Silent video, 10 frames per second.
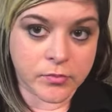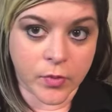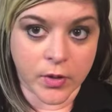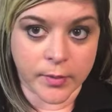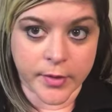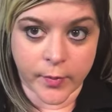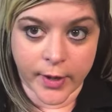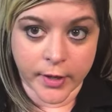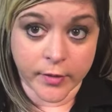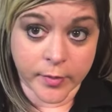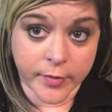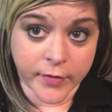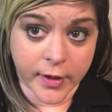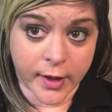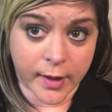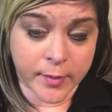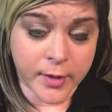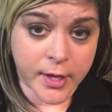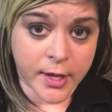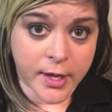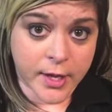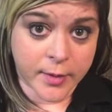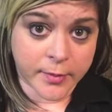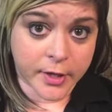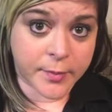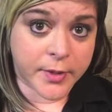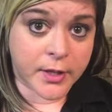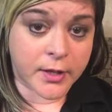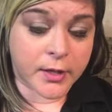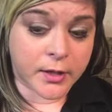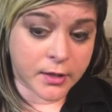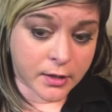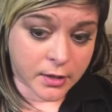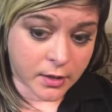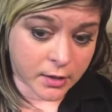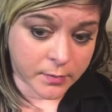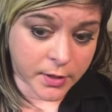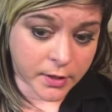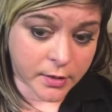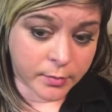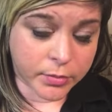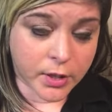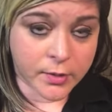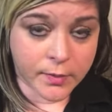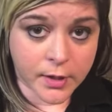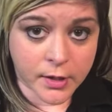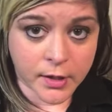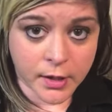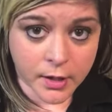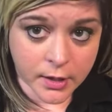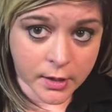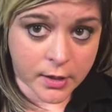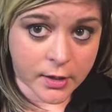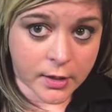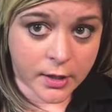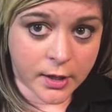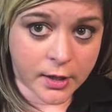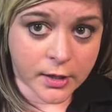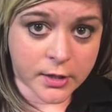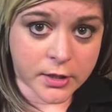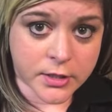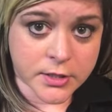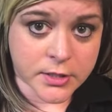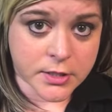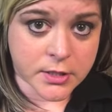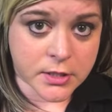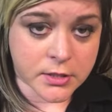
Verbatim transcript: Well, I'm in the waiting room of the lab. And I'm gonna be getting blood work and